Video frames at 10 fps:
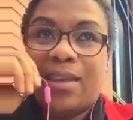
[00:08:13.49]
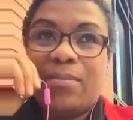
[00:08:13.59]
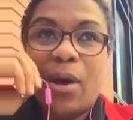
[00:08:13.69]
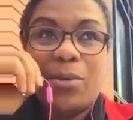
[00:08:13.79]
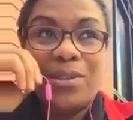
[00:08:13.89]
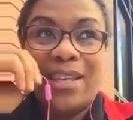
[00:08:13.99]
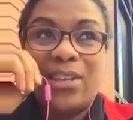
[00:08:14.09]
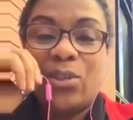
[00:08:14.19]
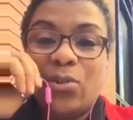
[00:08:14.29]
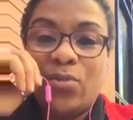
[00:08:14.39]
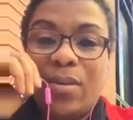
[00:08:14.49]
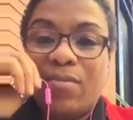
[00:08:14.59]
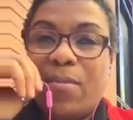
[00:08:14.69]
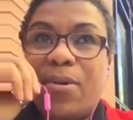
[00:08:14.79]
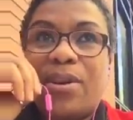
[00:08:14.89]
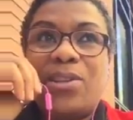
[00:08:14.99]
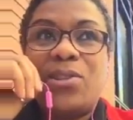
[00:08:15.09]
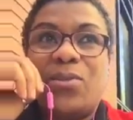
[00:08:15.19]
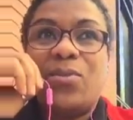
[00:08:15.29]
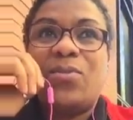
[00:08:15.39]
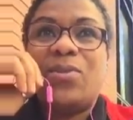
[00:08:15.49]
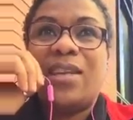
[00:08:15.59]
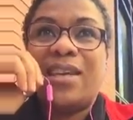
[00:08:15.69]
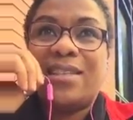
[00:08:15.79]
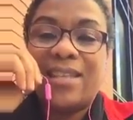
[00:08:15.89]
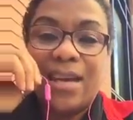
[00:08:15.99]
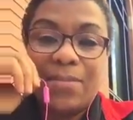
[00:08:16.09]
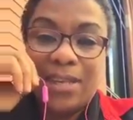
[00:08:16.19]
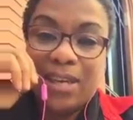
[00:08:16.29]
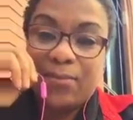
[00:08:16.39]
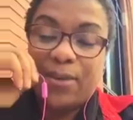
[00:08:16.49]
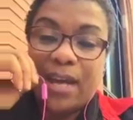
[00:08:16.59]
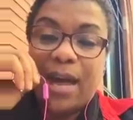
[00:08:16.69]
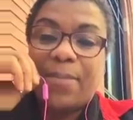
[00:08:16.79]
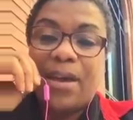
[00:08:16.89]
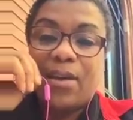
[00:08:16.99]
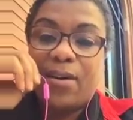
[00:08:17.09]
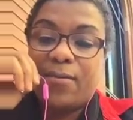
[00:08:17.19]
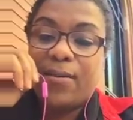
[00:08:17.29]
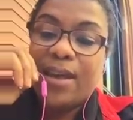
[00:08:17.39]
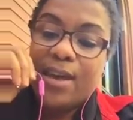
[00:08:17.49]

posting soon and promoting soon, so you can sign up to get a free copy of